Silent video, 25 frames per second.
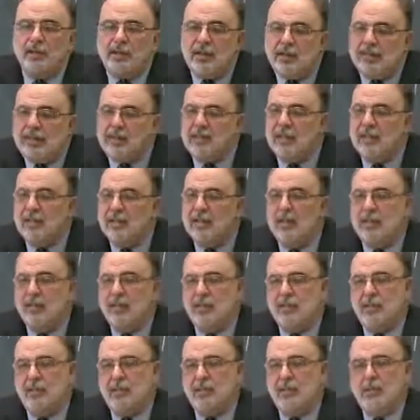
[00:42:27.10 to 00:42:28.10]
is in this
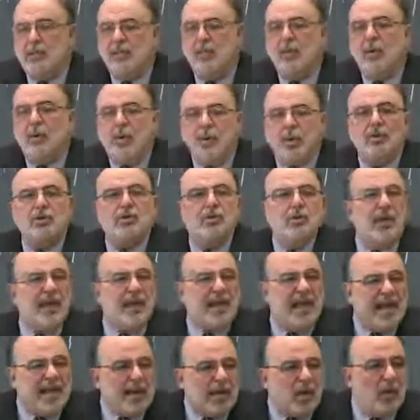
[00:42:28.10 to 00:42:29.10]
episode too also
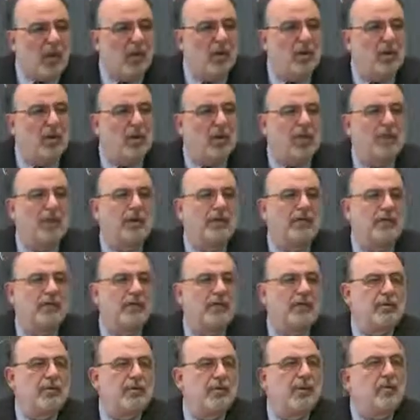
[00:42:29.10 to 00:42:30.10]
an echo of
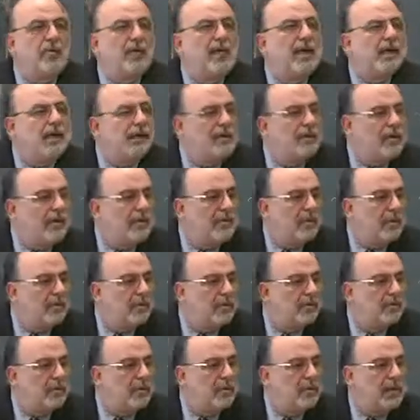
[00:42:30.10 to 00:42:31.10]
those debates about
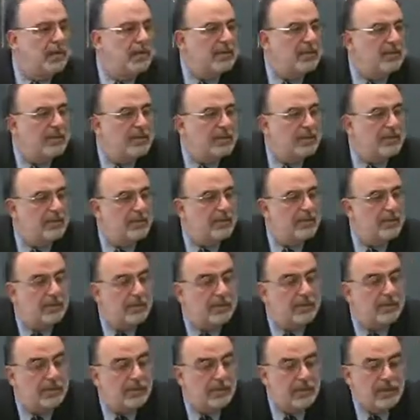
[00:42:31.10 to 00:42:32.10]
the romances of
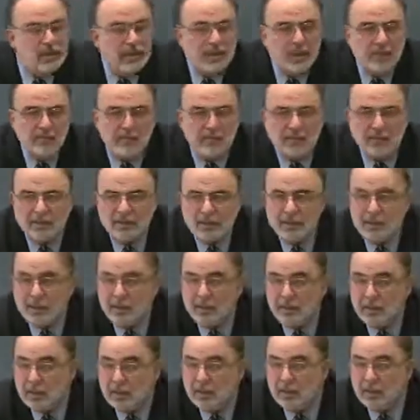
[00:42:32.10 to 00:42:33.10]
chivalry, because as I
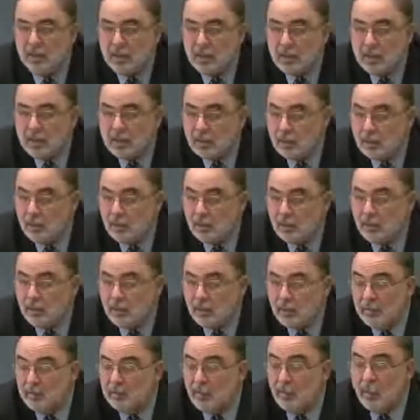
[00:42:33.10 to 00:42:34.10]
mentioned, they were
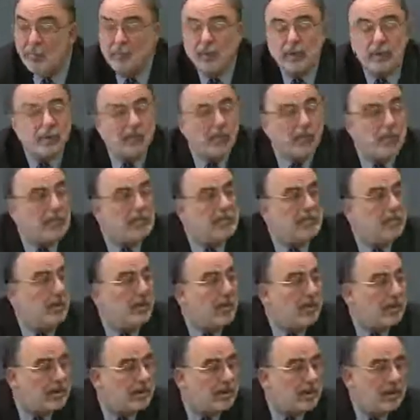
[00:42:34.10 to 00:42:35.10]
quite popular at one
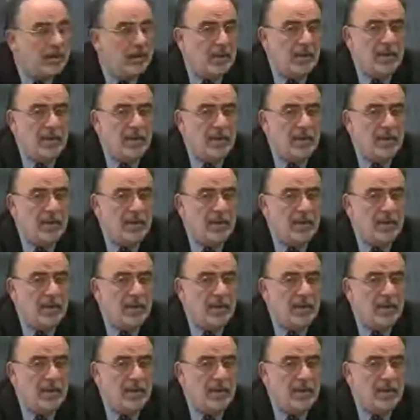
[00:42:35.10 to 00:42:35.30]
point,